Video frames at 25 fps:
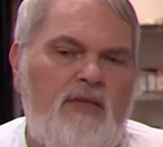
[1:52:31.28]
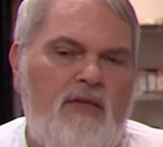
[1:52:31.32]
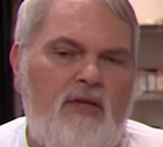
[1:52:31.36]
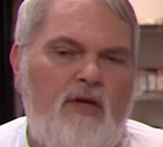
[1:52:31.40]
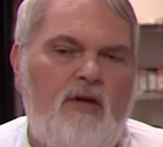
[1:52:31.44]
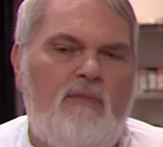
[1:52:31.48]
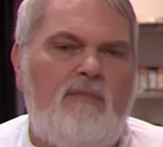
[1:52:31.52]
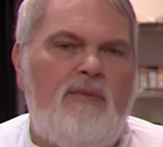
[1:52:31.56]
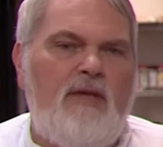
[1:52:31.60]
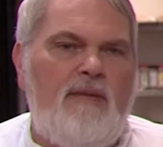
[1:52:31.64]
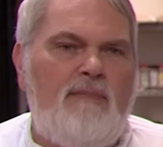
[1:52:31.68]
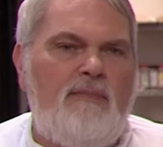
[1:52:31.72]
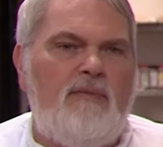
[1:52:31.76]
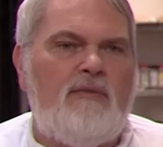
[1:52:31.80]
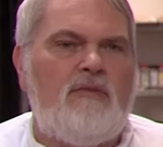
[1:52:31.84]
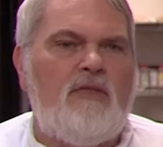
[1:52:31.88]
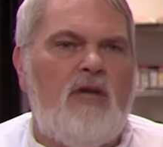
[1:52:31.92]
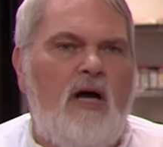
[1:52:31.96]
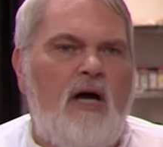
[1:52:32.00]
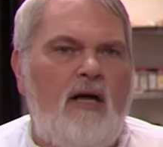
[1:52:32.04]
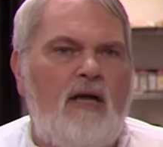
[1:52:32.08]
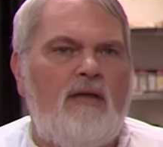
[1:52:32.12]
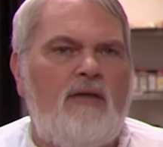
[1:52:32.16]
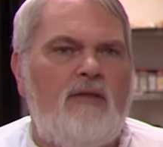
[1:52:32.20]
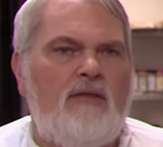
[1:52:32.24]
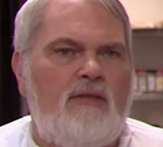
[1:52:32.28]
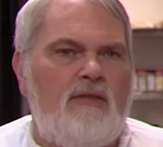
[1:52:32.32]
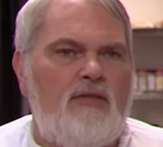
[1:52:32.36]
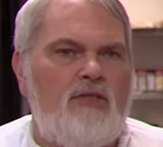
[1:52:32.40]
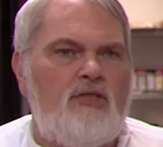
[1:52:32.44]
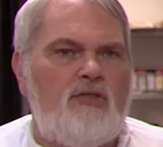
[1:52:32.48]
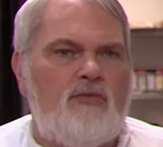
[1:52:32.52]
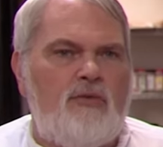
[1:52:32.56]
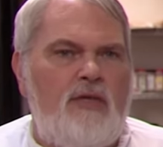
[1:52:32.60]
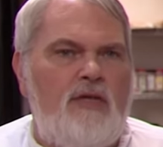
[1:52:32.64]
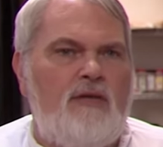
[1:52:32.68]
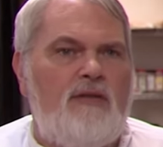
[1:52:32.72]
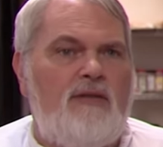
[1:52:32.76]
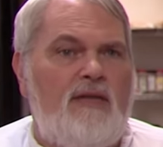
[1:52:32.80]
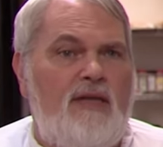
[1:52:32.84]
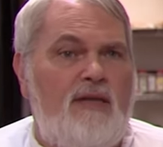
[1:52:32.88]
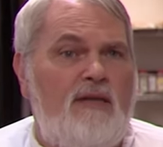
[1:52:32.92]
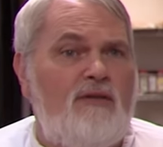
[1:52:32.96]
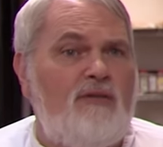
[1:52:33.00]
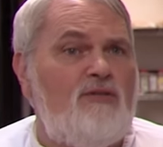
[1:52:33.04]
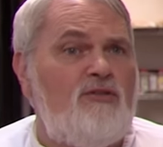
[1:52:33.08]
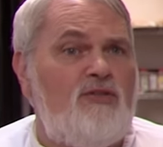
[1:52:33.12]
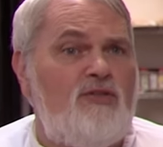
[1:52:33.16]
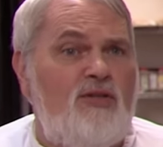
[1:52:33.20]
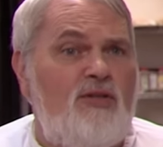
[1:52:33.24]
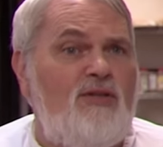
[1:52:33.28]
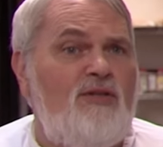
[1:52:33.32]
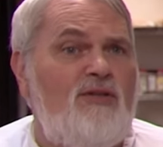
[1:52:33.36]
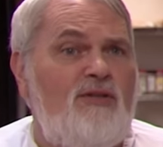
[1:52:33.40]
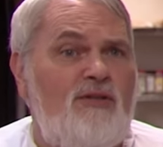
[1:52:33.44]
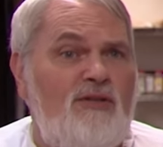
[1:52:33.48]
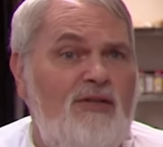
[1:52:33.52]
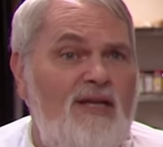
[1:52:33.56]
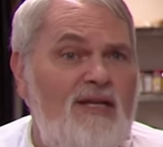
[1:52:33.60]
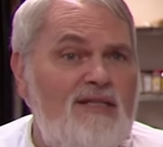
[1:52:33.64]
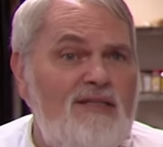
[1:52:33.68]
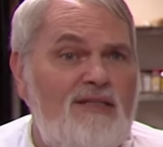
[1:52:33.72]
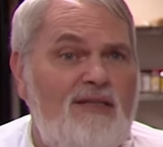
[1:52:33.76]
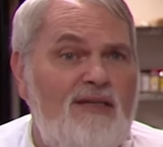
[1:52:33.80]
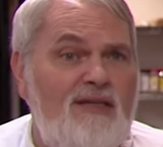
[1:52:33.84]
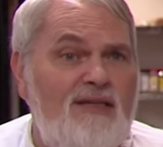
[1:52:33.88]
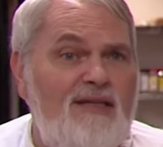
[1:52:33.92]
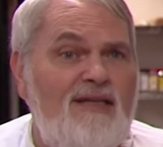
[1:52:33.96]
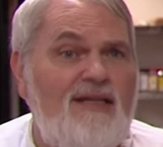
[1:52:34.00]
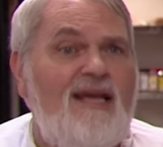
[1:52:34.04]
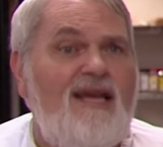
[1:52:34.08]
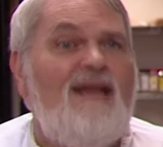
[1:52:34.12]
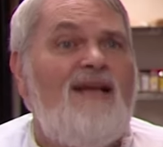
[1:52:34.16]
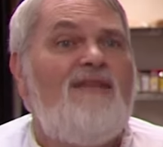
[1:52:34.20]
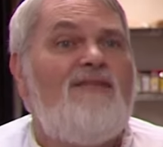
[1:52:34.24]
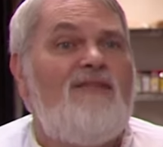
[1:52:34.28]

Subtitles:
you hear people talking on the street and they don't see you listening,